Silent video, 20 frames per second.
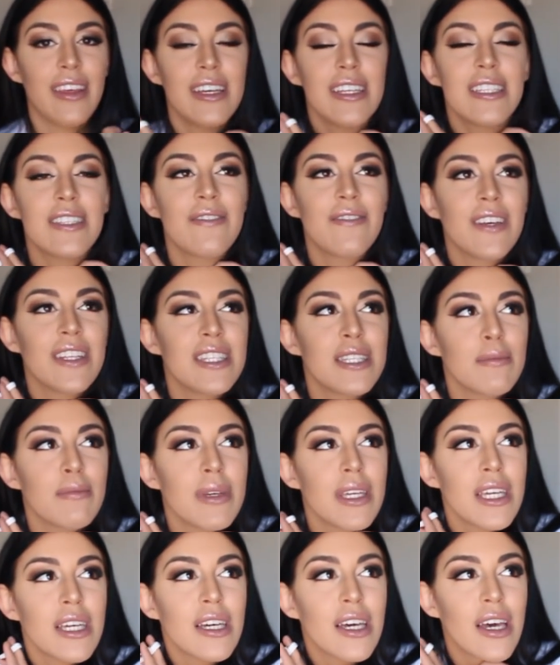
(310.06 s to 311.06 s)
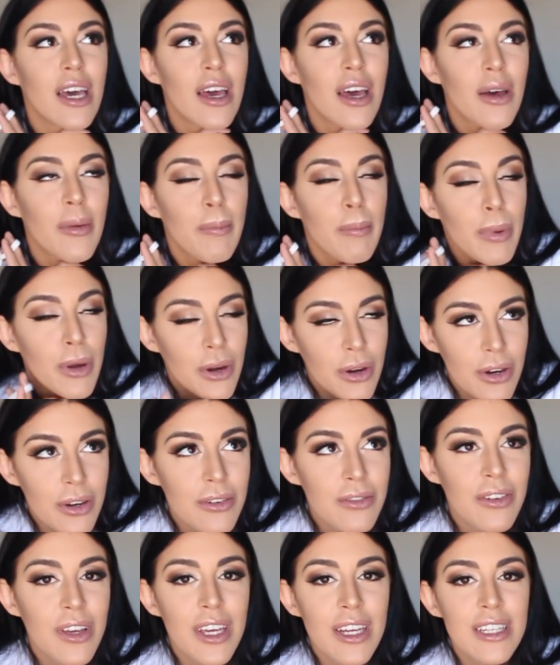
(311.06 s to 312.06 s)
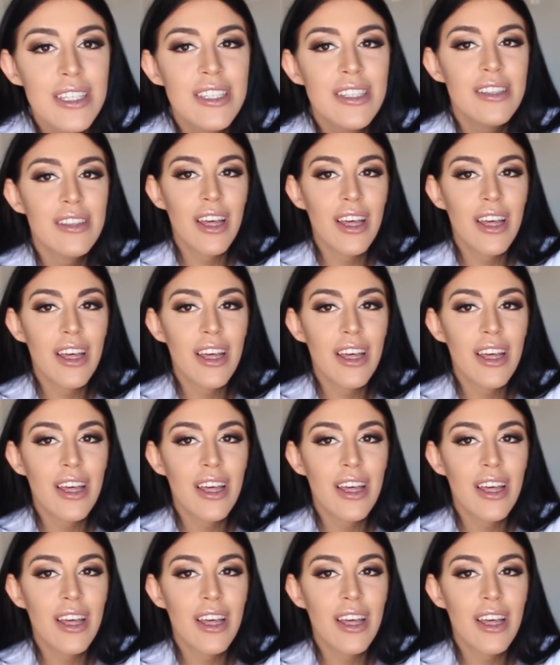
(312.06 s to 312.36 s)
this fits me perfect.